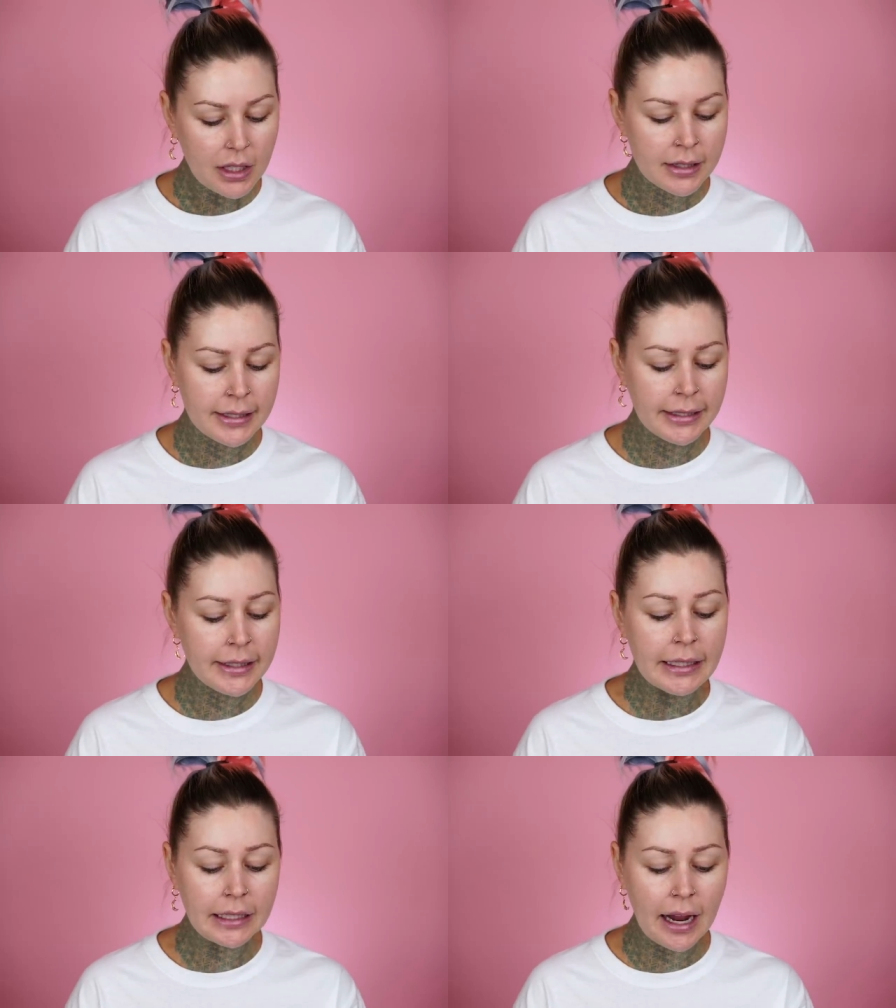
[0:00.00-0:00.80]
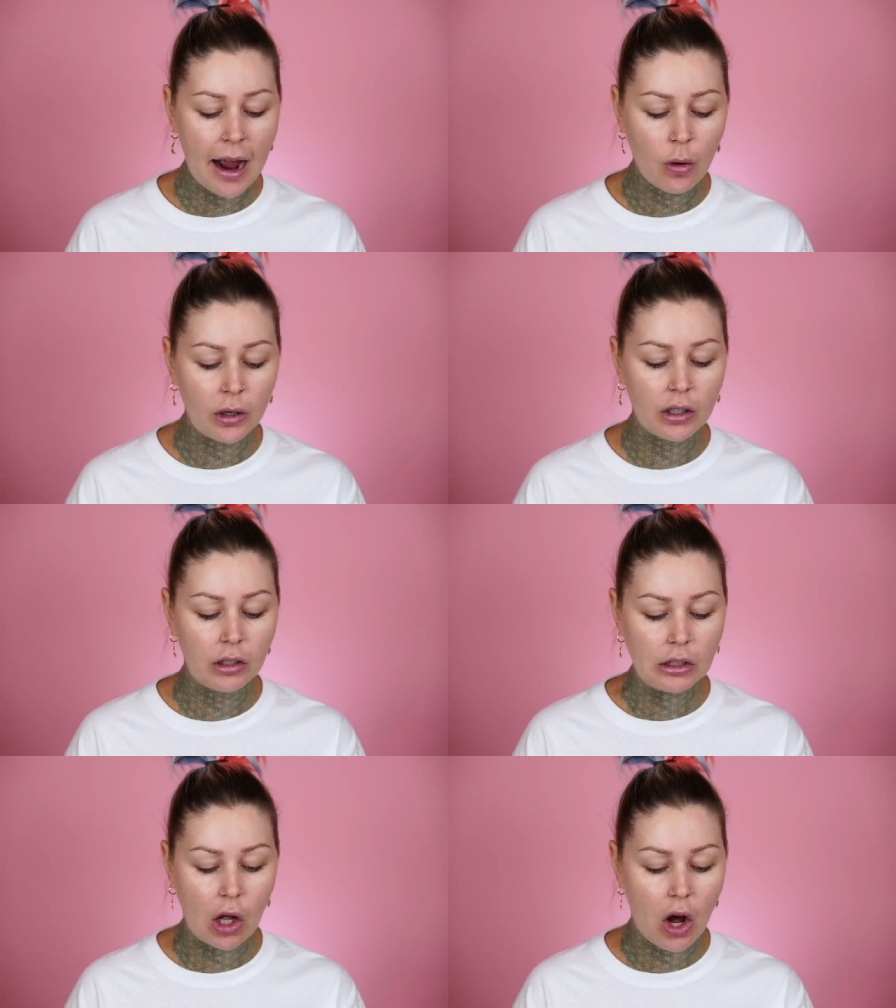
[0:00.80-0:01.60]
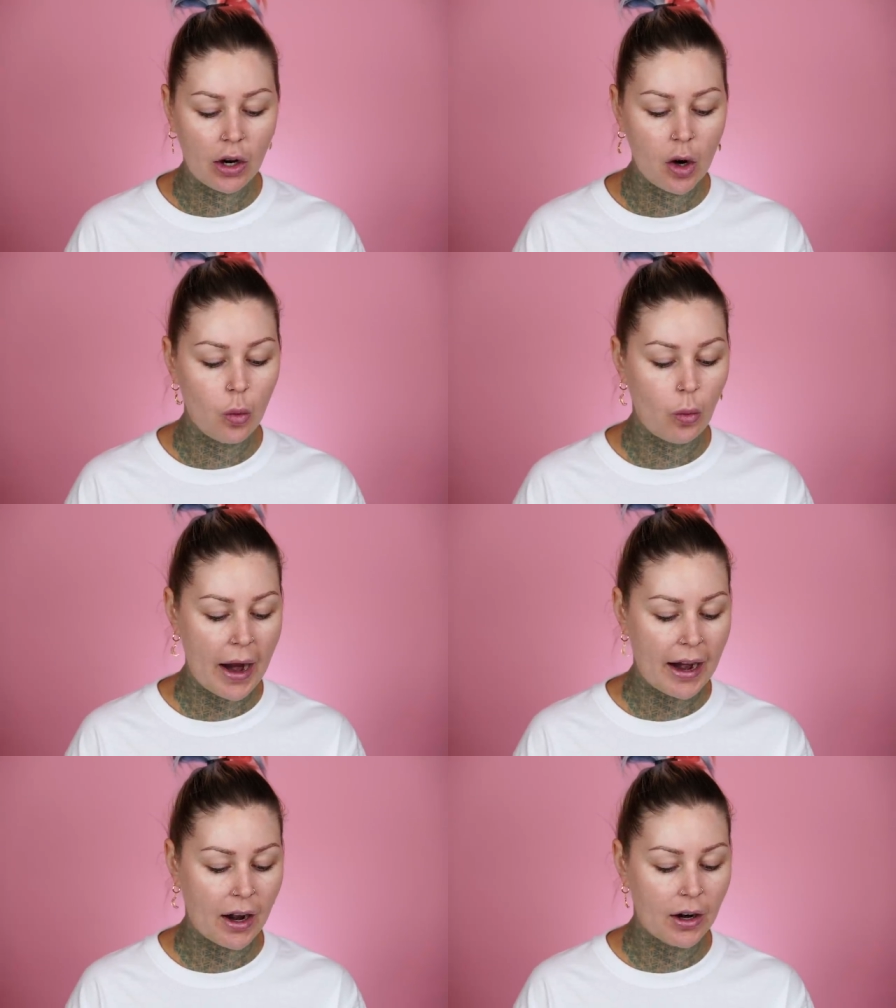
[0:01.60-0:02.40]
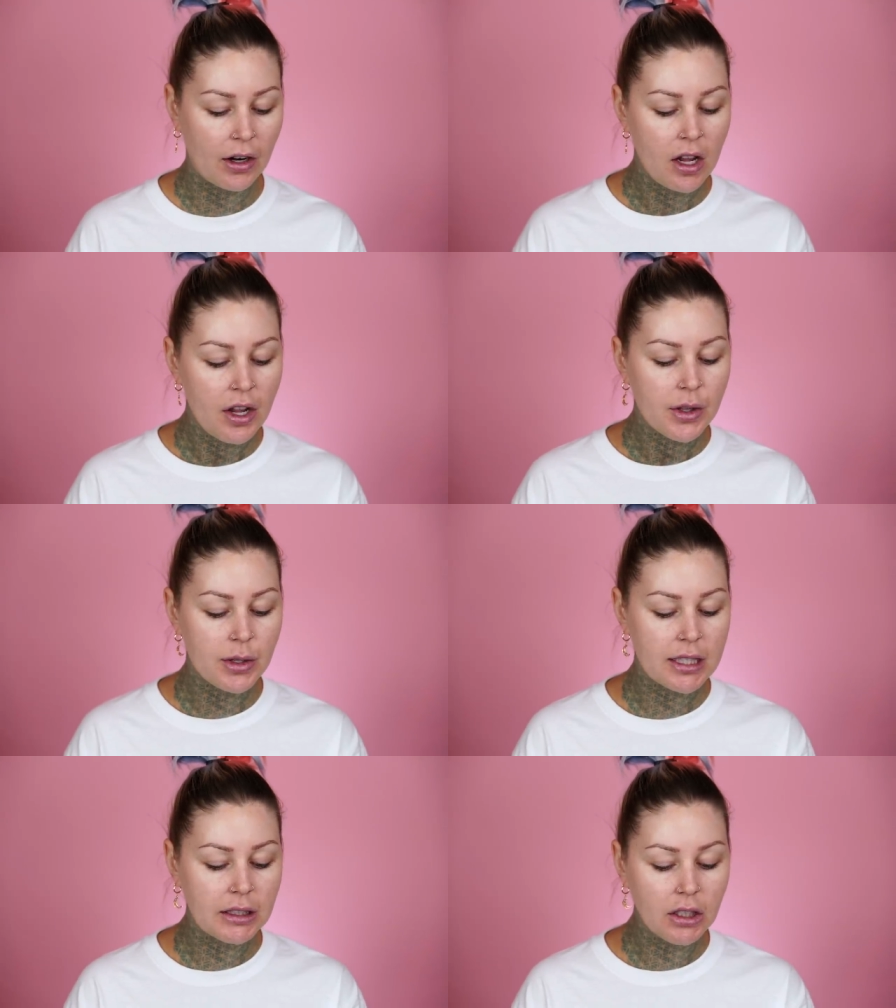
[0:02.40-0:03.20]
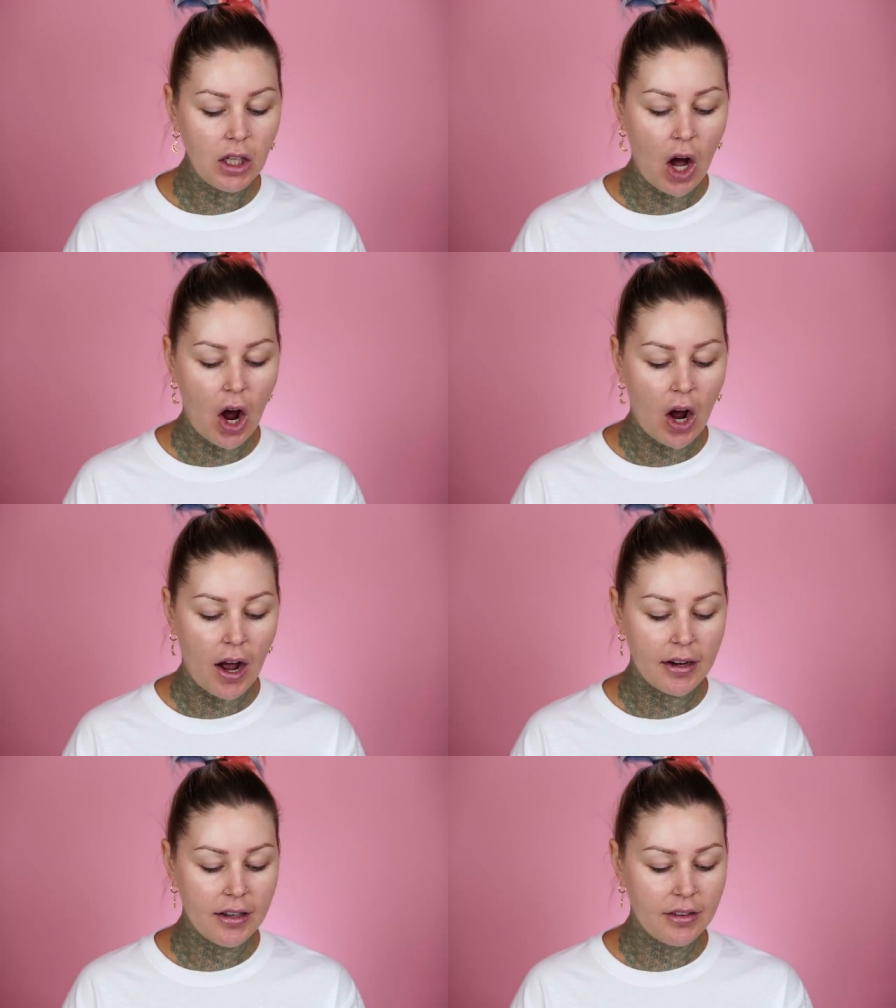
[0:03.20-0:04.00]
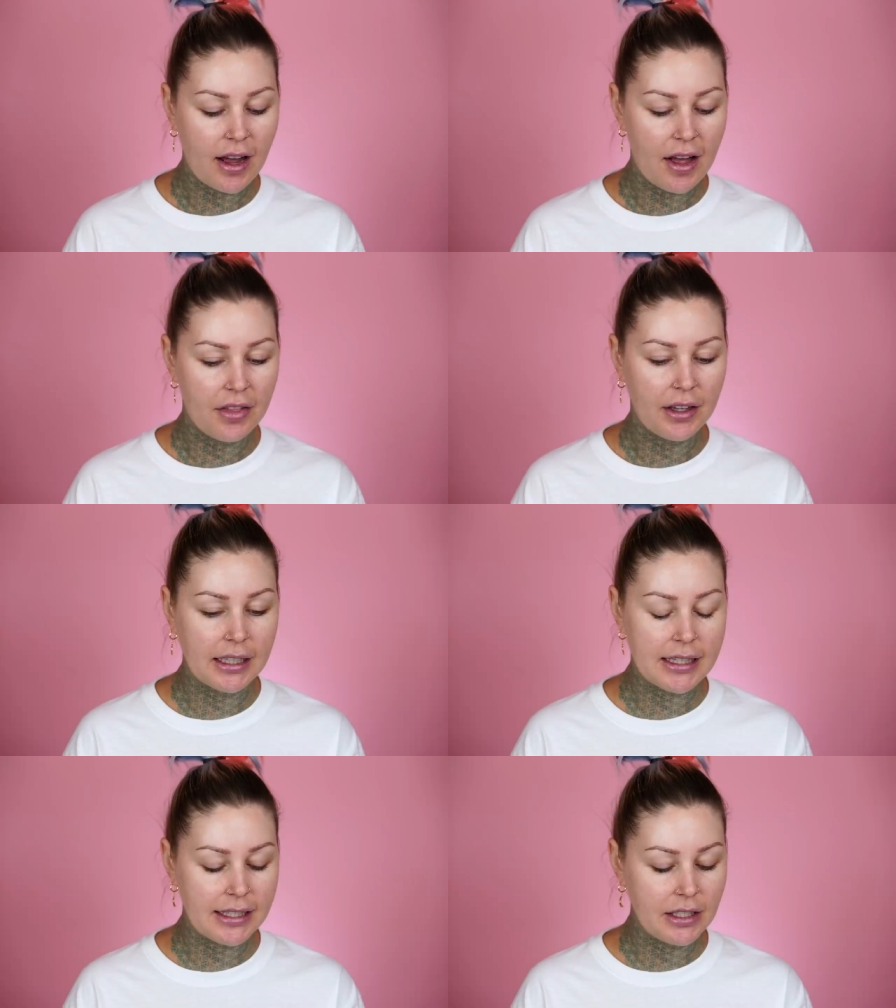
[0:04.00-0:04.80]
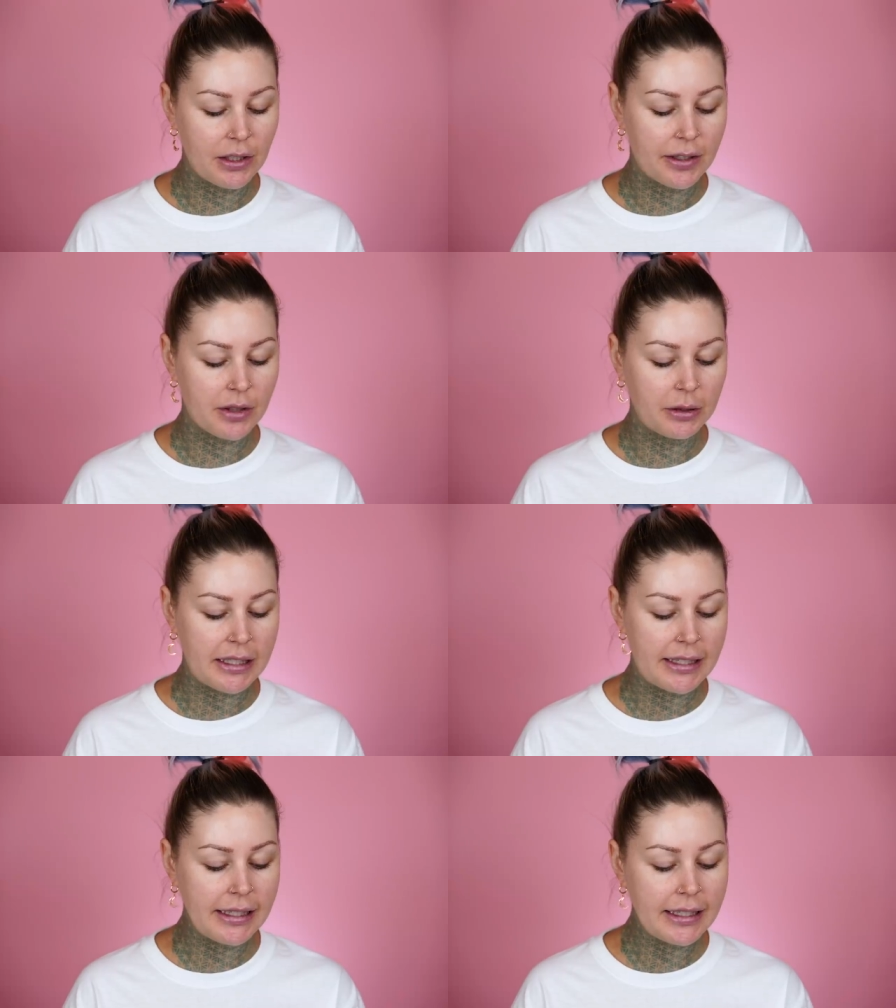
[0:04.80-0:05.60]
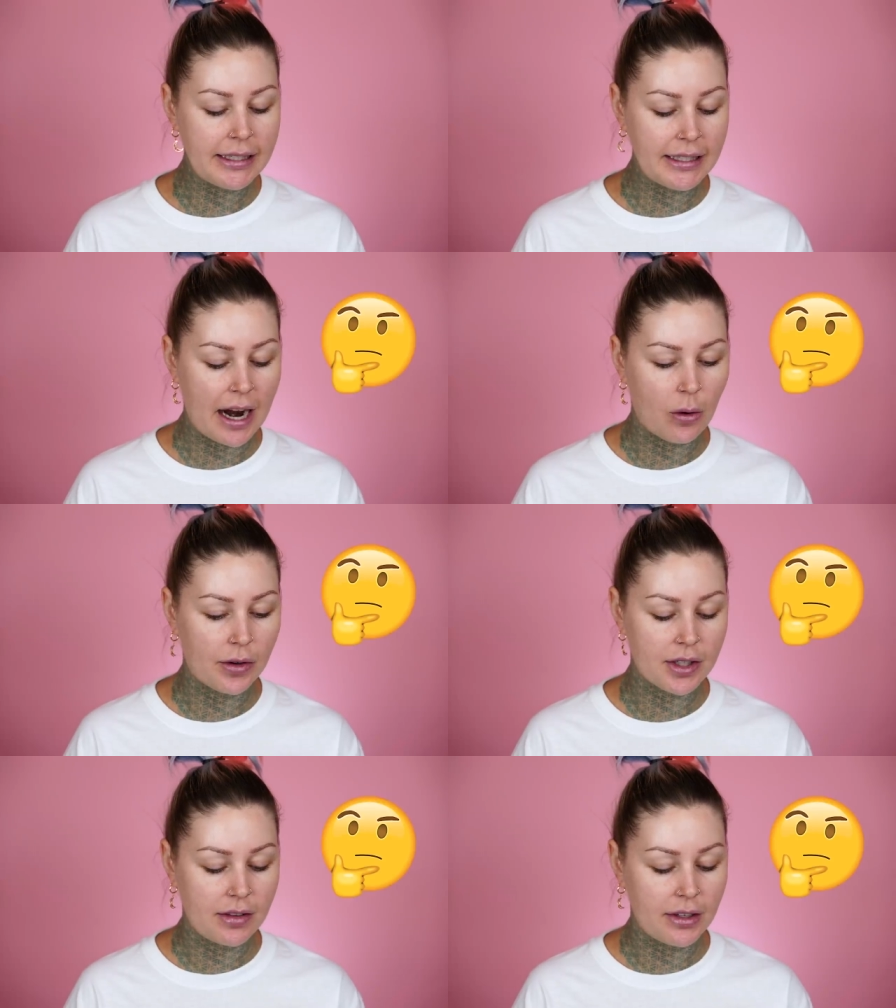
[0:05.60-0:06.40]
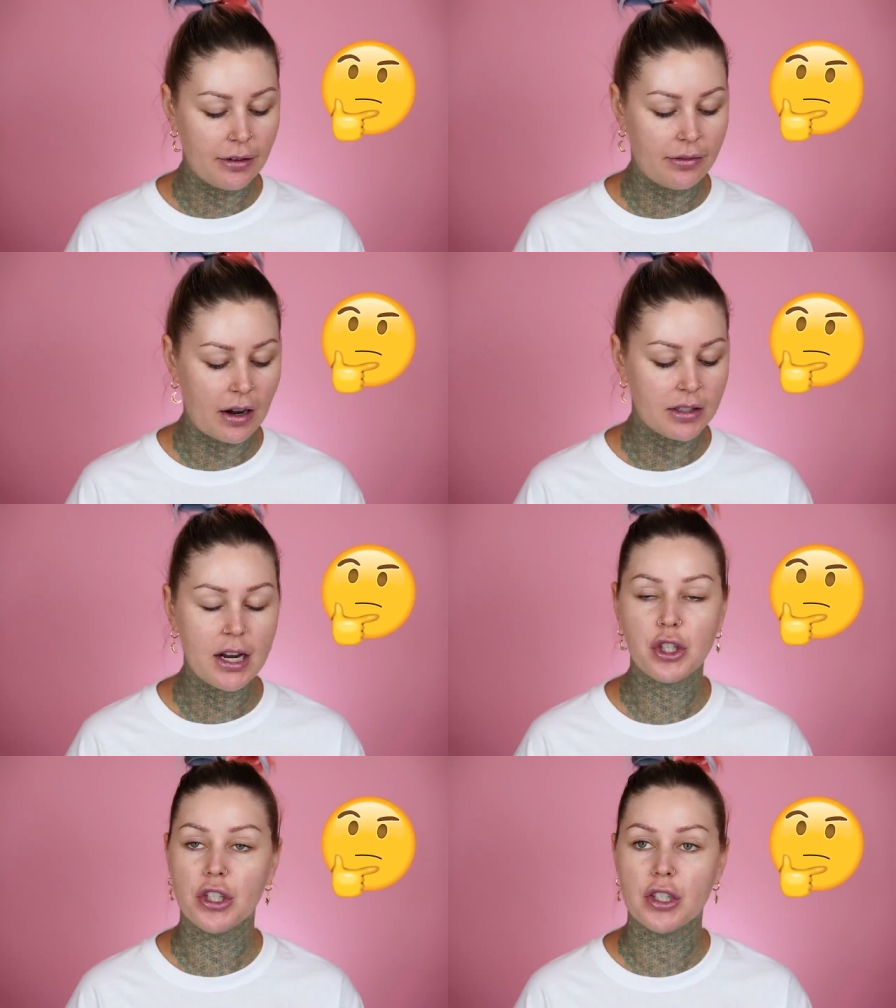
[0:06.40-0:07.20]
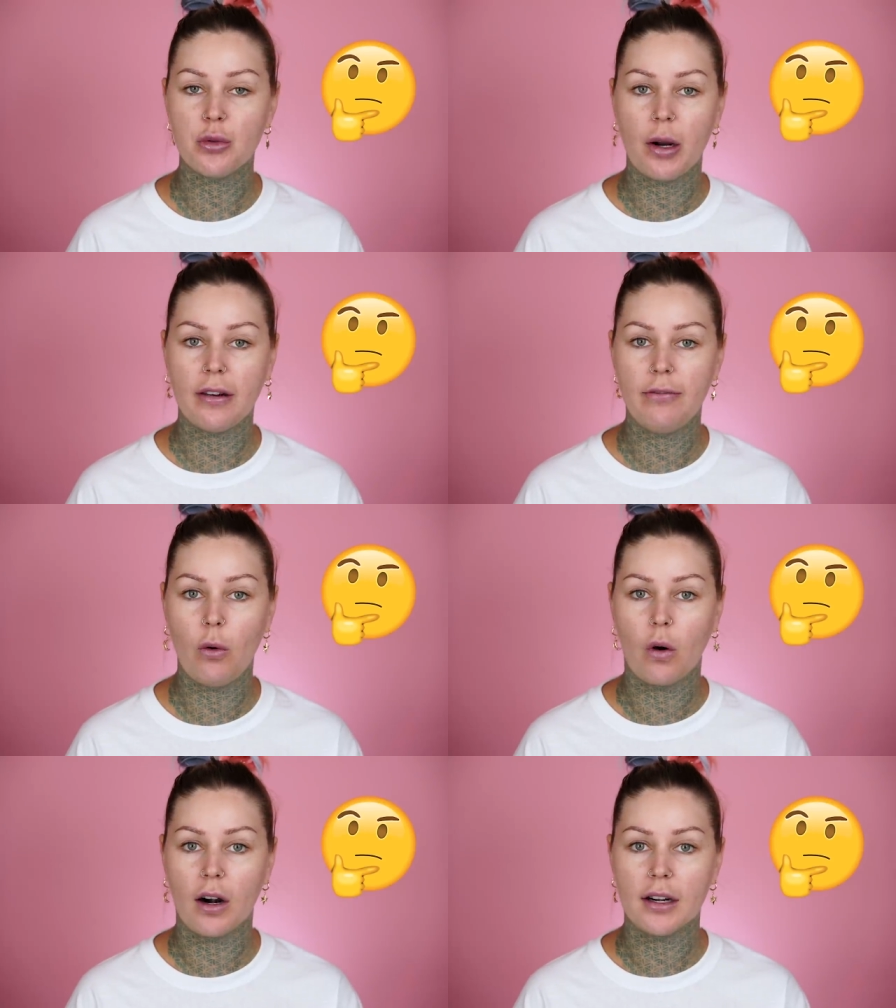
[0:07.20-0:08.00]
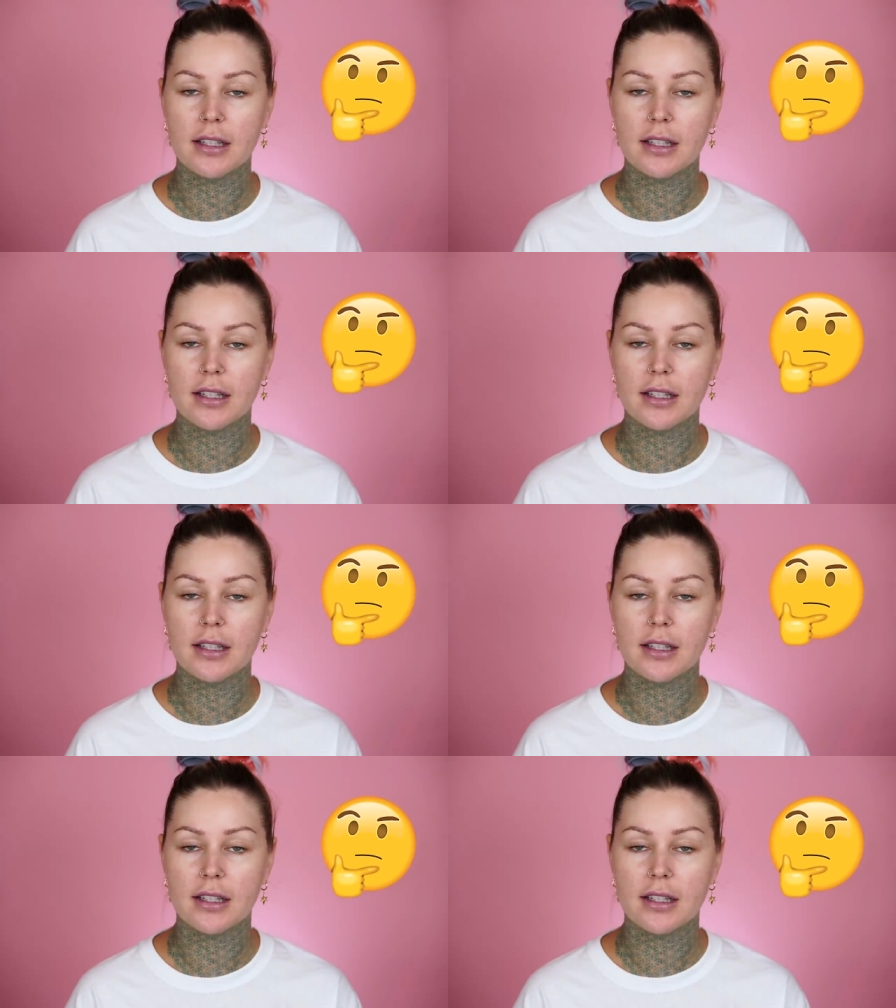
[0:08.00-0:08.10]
16-hour long wear. So that's a little odd that the concealer is only 16 hours and then your foundation is 24.